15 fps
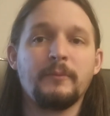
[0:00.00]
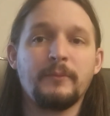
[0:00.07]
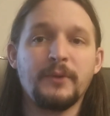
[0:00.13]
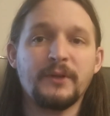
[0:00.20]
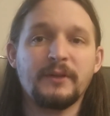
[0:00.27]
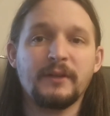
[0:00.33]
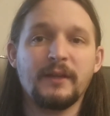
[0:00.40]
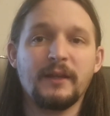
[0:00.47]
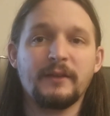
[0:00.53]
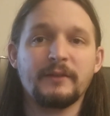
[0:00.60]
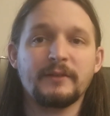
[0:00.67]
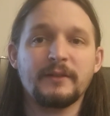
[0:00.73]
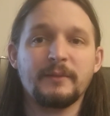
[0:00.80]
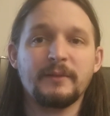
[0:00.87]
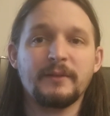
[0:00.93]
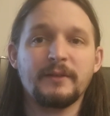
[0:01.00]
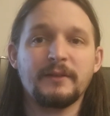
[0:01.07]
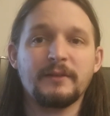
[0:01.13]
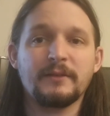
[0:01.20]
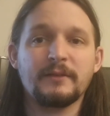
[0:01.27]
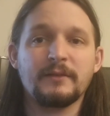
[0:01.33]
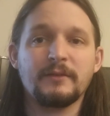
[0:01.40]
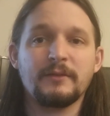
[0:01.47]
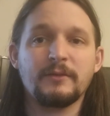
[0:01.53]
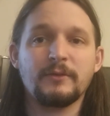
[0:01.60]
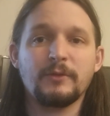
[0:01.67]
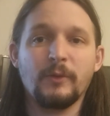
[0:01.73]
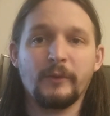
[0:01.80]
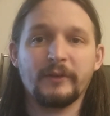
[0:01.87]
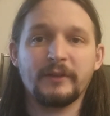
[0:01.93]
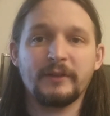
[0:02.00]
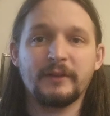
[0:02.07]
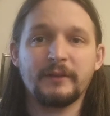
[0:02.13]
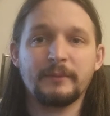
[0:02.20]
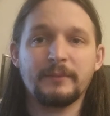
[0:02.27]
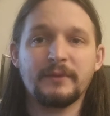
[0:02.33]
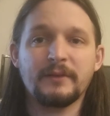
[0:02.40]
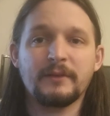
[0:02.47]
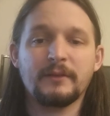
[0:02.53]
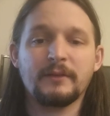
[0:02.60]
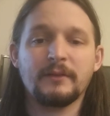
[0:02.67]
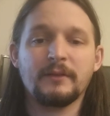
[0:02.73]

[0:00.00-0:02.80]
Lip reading: put together some of these short clips.